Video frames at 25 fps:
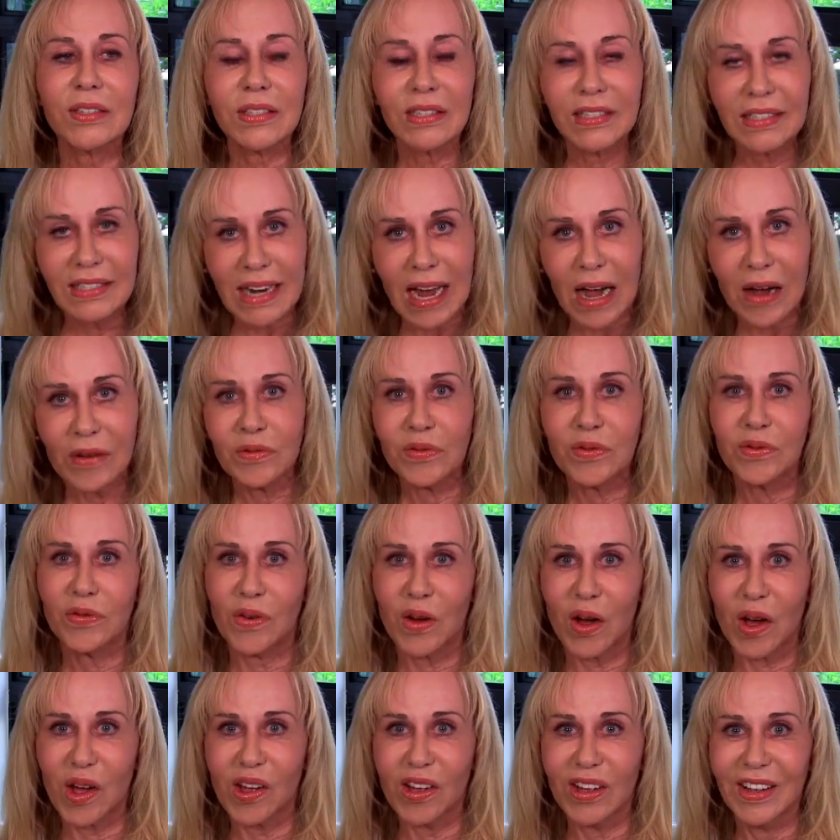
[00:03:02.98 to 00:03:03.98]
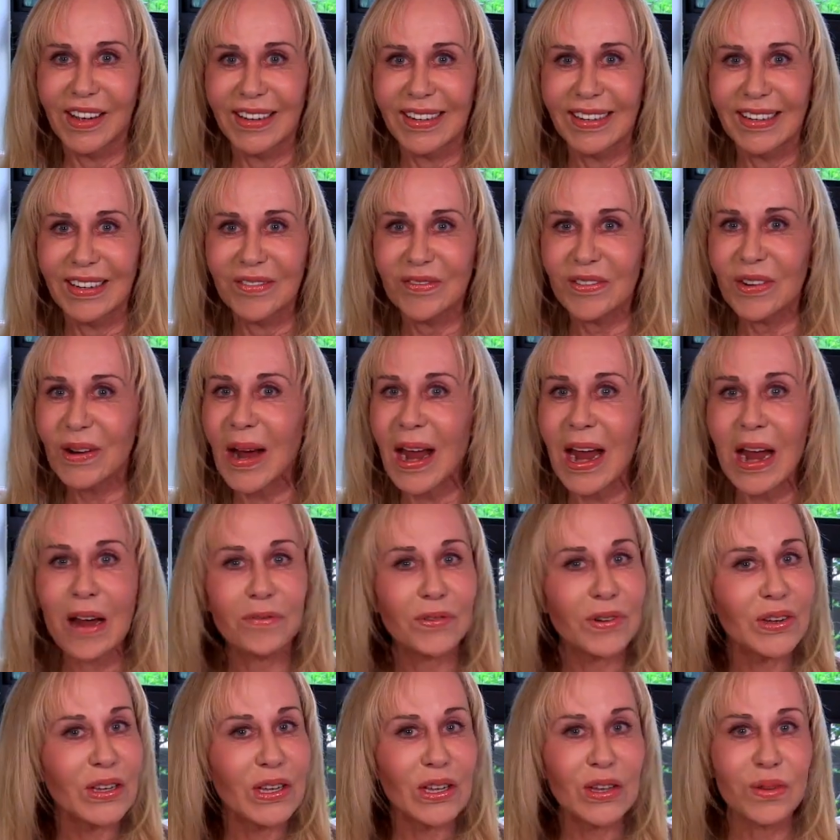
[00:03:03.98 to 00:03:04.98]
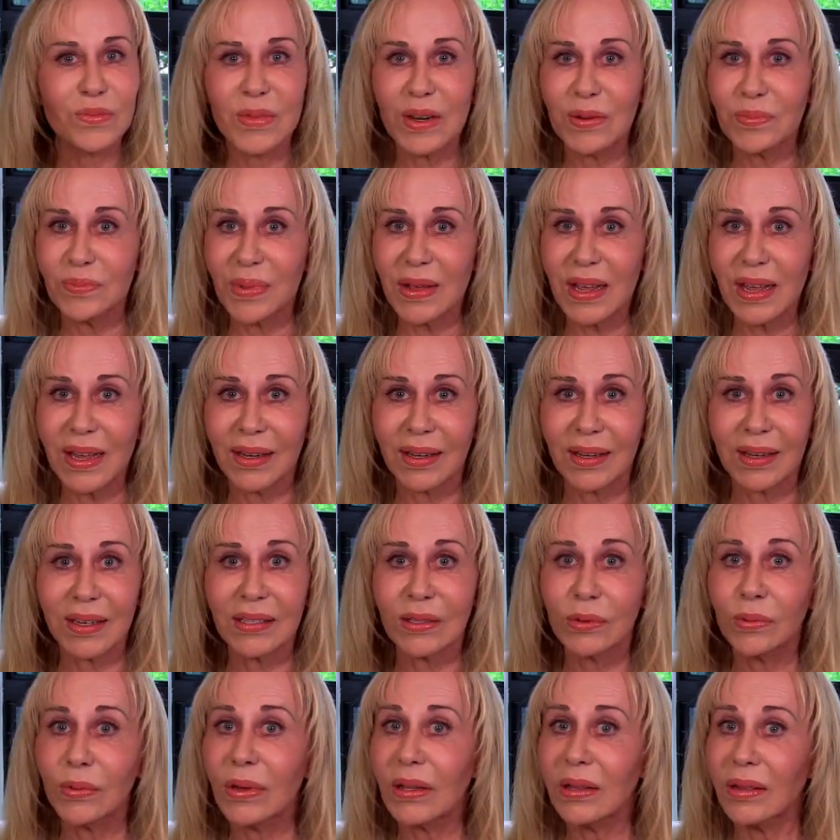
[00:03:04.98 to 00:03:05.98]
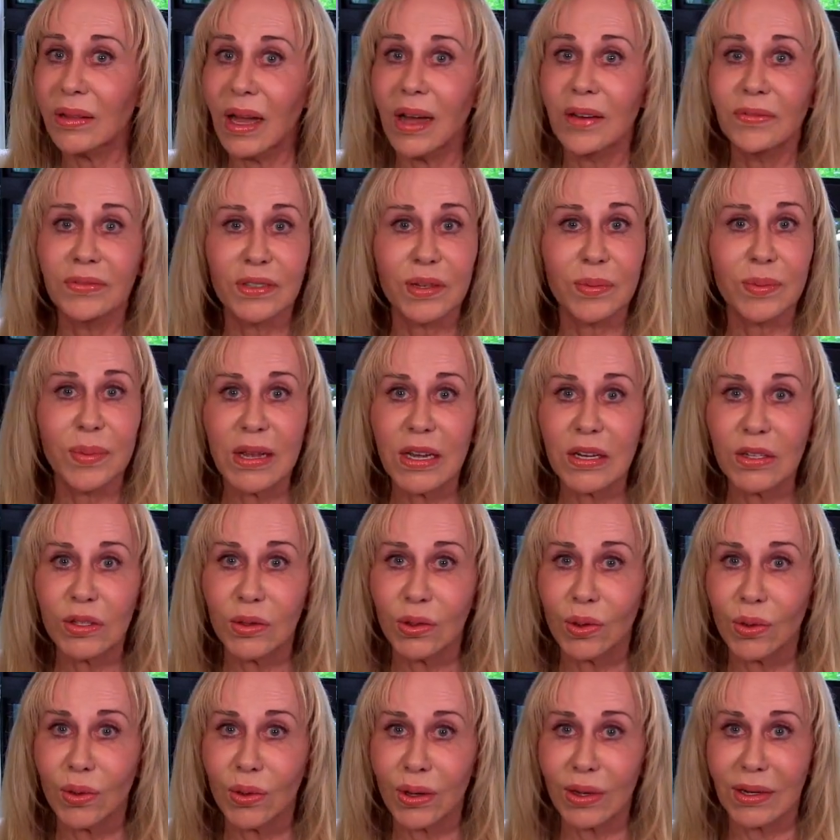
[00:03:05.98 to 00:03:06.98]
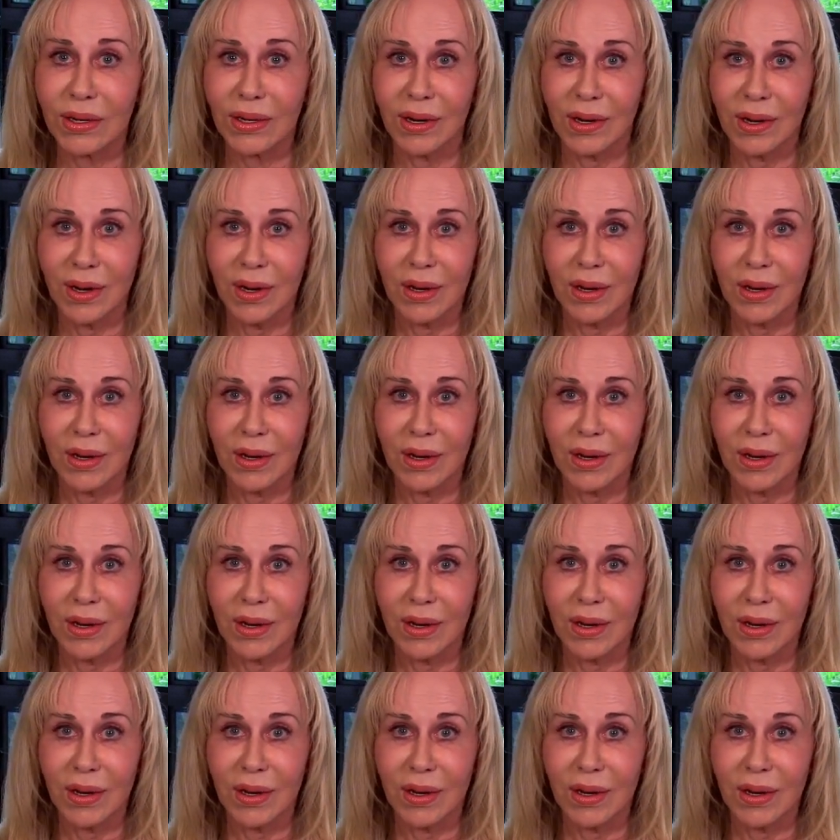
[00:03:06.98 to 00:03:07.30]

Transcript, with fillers: the downfall for every human being is we love to be adored.